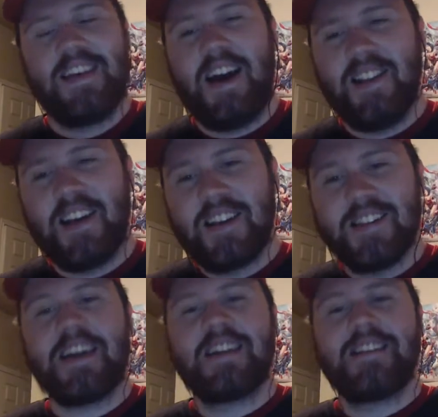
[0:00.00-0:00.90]
I'd like
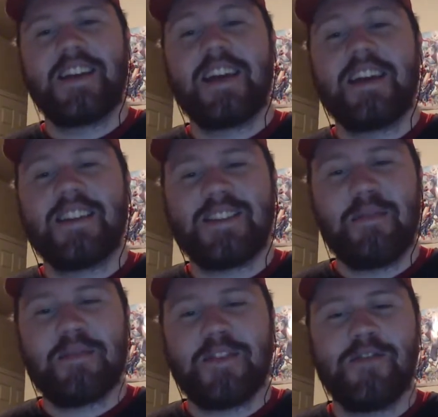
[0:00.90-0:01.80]
to dedicate this
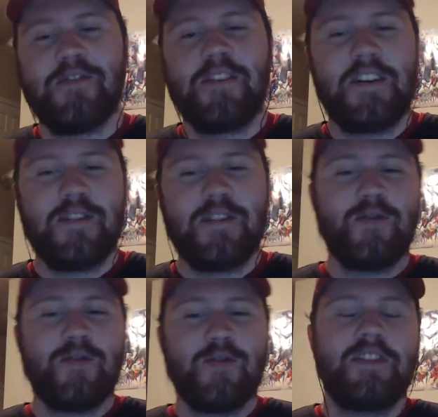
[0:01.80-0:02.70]
episode to